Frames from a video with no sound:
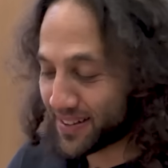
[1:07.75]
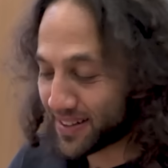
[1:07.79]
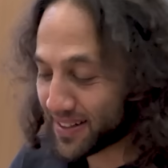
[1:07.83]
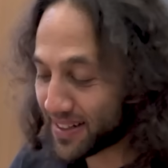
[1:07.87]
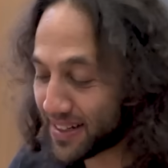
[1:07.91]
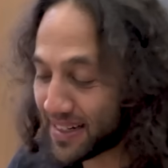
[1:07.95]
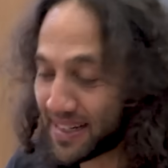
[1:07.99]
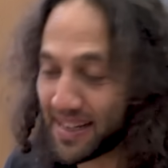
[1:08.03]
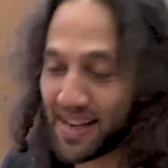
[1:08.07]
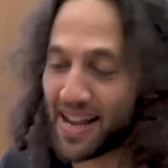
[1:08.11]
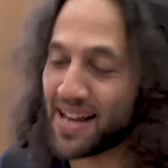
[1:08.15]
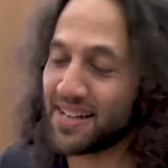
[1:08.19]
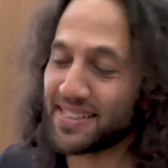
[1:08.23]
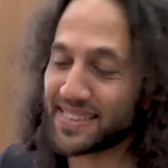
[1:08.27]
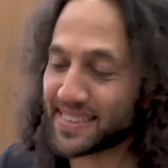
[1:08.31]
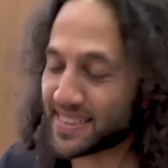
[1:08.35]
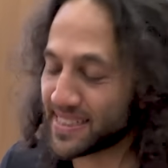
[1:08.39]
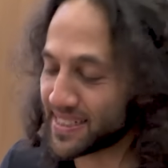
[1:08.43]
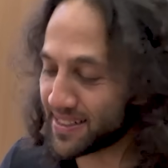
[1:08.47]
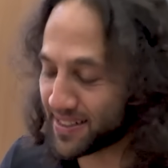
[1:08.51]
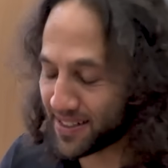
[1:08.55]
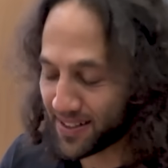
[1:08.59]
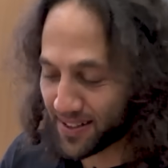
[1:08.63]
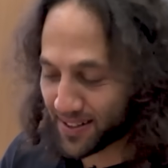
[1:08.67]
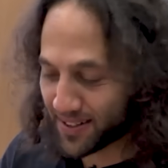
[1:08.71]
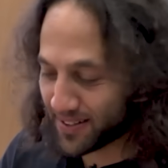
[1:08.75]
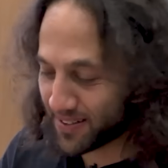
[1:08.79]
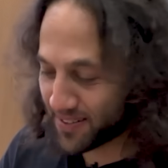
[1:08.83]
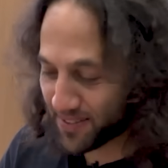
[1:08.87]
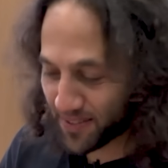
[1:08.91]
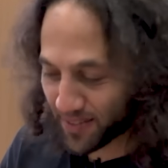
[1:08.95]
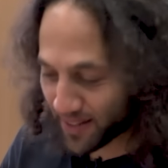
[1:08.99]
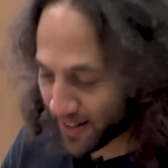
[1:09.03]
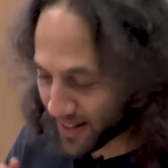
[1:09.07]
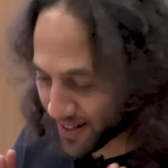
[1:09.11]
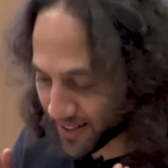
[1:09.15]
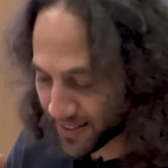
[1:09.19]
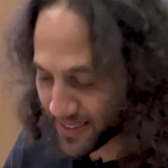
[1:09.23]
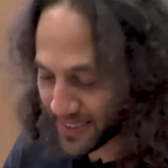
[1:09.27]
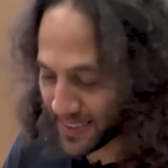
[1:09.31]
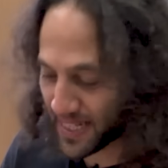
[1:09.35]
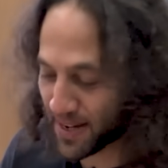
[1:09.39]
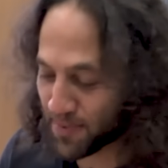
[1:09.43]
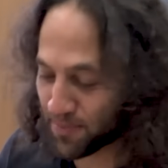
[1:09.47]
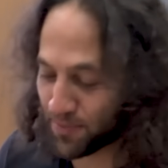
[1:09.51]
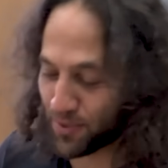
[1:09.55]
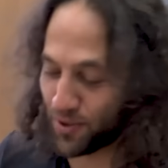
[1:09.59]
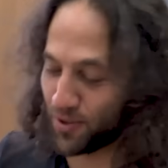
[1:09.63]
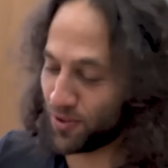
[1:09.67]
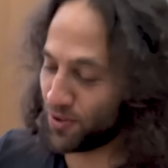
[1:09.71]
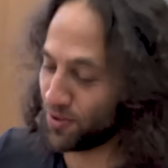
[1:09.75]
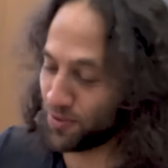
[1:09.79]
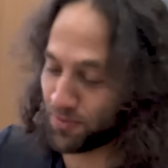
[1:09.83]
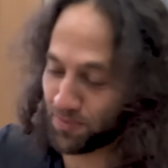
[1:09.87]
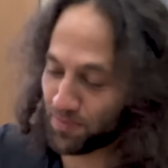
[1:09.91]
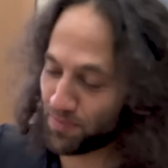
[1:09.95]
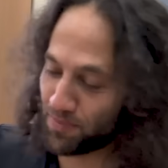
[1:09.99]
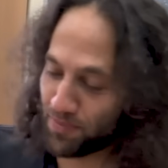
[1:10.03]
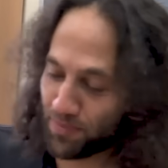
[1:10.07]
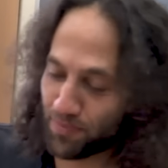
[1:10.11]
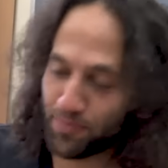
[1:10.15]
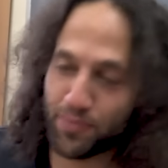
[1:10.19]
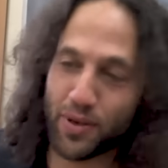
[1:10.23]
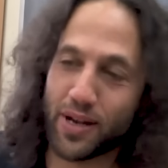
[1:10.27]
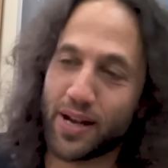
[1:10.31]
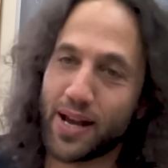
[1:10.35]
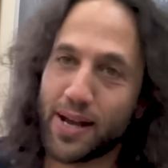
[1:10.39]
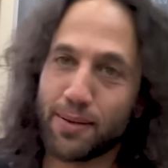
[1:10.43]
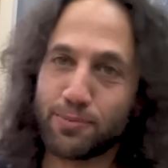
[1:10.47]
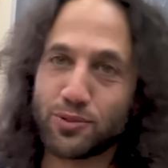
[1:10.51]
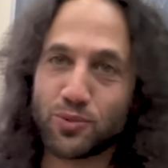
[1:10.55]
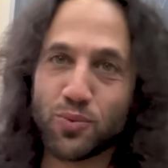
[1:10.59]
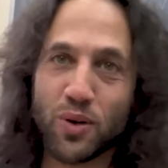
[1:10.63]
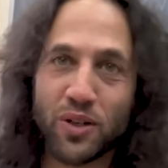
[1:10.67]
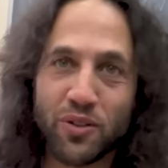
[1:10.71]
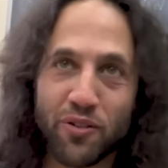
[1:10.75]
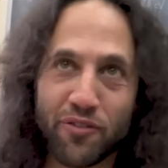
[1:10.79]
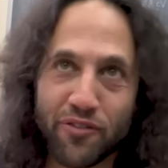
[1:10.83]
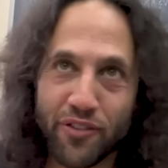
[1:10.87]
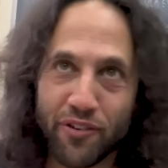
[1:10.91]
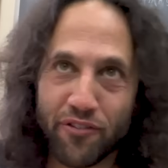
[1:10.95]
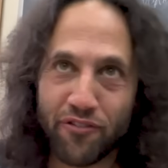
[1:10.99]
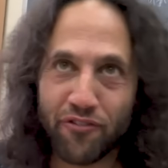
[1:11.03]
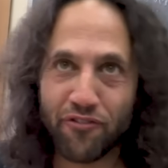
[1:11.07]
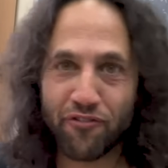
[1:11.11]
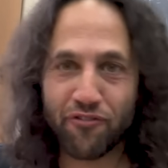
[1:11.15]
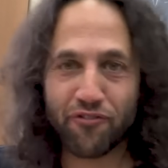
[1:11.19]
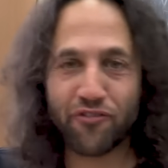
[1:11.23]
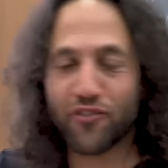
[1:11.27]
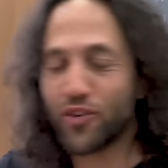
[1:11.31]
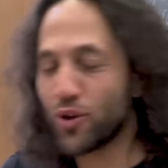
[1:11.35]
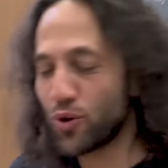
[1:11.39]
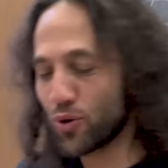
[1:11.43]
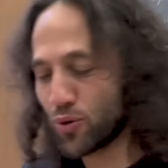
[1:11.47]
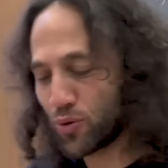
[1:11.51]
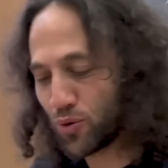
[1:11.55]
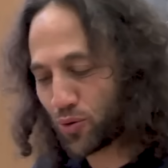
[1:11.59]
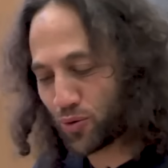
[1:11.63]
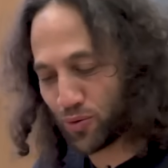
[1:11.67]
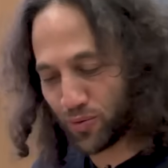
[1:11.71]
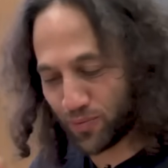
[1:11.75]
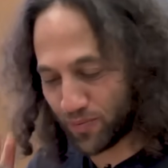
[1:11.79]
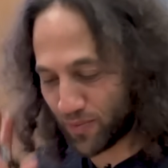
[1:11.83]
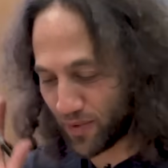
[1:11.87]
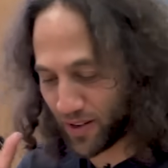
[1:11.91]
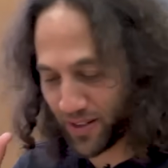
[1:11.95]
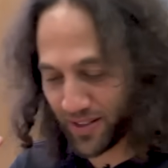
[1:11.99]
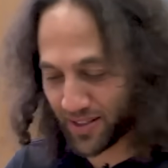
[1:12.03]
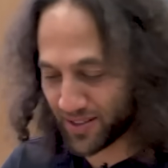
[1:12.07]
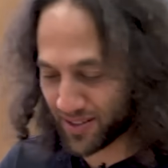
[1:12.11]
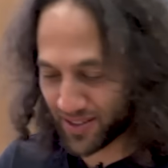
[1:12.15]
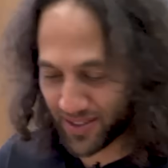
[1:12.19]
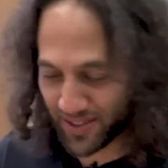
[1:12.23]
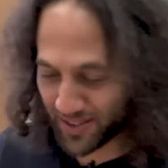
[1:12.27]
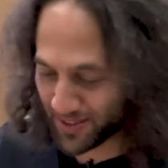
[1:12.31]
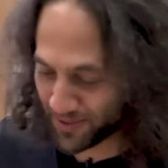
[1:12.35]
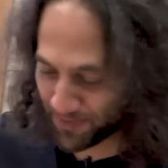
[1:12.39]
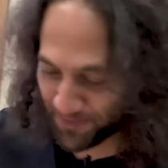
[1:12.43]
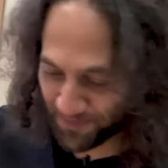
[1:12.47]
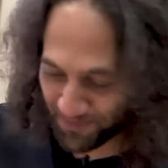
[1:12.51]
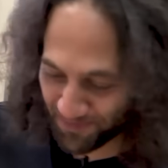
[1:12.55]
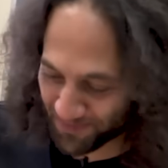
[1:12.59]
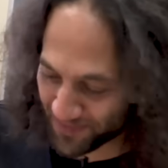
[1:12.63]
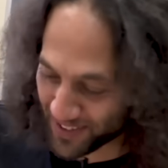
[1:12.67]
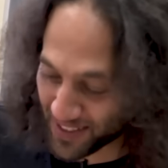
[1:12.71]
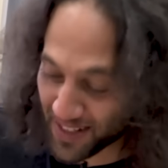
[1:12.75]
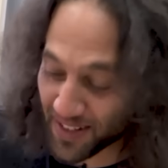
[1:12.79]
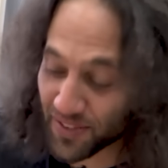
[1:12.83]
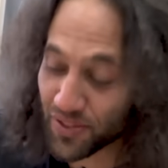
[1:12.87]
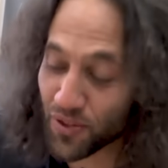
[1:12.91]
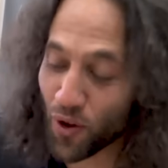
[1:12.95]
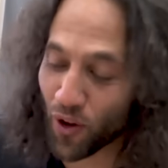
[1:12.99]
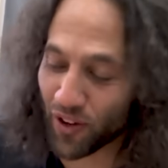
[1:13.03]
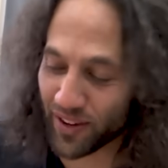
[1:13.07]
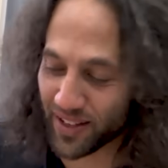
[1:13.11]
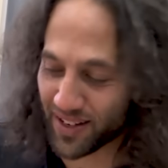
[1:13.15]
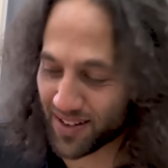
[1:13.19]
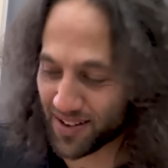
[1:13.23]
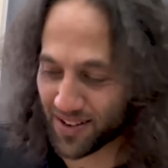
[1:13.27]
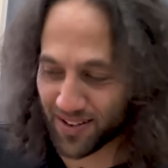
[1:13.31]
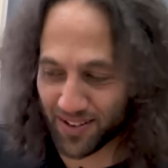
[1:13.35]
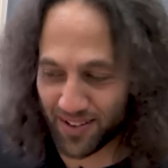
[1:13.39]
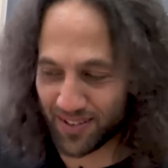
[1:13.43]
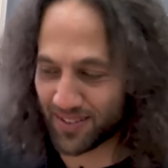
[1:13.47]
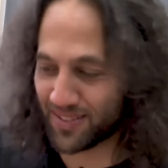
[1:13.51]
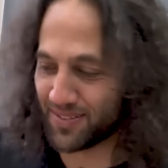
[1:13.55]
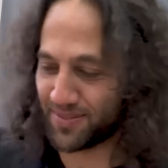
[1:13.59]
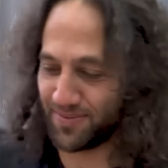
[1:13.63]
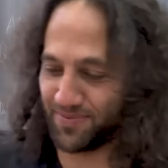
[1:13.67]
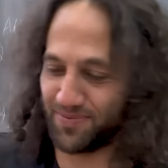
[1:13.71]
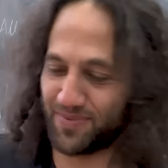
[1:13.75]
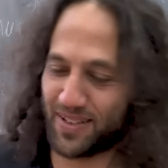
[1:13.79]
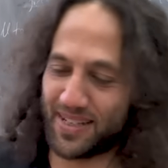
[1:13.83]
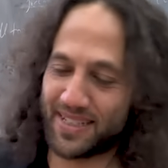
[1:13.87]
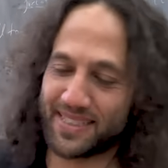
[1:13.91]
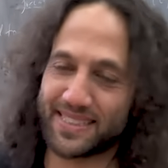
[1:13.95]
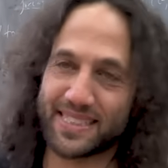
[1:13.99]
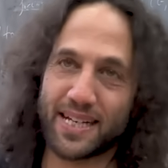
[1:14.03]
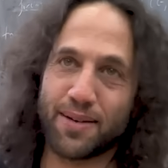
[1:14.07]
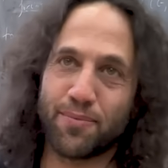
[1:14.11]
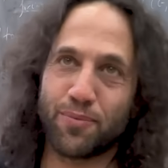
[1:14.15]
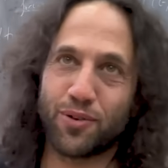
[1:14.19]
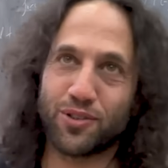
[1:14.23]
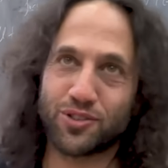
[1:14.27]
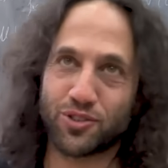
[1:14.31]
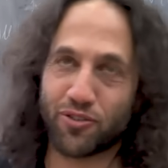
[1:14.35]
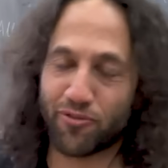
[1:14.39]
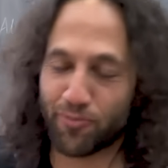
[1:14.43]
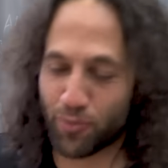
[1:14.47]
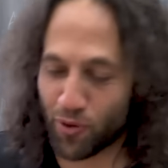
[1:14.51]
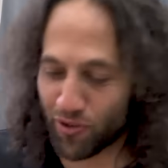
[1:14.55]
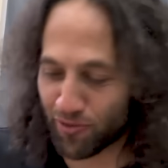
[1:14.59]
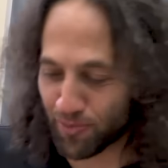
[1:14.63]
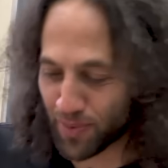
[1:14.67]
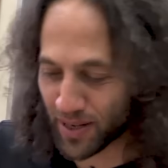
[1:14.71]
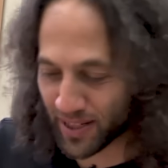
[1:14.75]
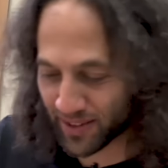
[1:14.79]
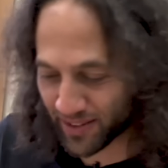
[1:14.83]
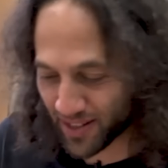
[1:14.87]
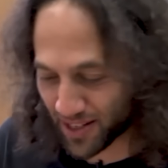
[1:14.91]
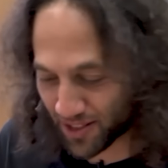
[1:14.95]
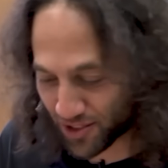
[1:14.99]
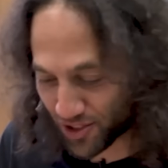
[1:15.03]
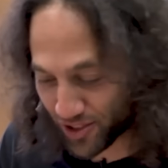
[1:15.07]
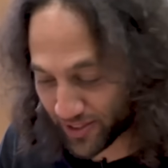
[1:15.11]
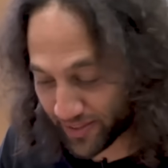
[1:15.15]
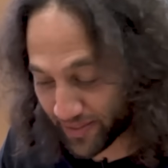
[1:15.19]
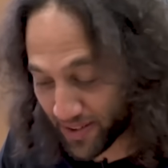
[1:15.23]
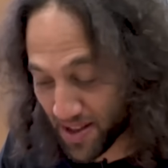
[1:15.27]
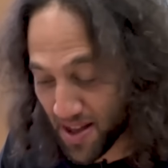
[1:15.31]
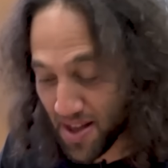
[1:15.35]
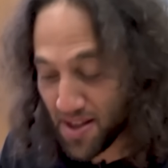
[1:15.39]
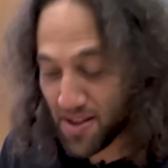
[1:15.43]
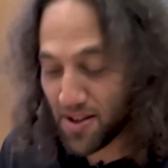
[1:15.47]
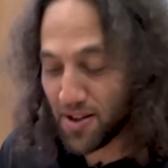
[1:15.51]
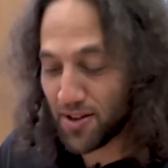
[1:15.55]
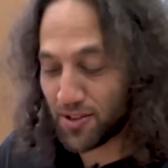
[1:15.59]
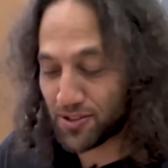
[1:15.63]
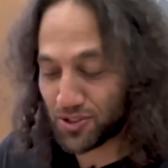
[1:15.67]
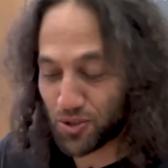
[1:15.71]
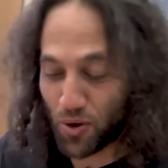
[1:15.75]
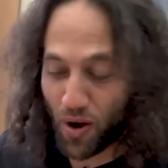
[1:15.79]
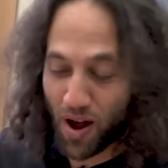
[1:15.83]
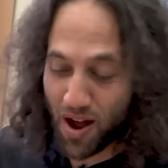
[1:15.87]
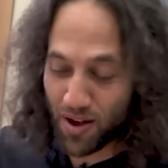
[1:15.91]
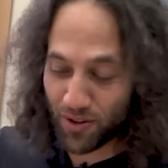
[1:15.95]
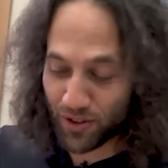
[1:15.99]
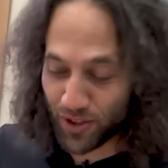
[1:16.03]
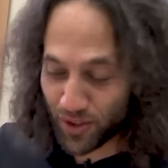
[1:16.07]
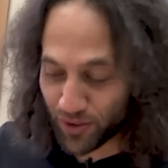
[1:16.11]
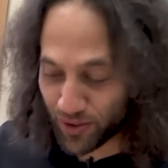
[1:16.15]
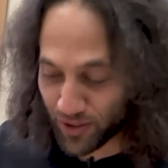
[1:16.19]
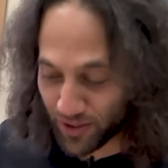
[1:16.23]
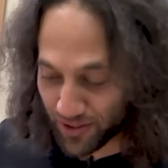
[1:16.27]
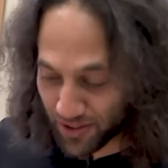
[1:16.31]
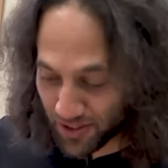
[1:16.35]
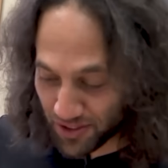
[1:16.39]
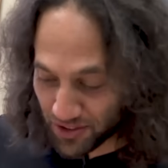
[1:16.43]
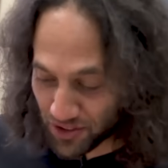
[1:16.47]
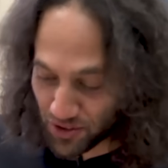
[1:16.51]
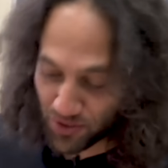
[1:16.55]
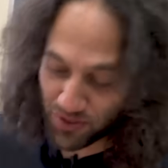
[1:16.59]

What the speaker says: Classic example, perhaps one of the few canonical examples of proof by induction. So how do you do this?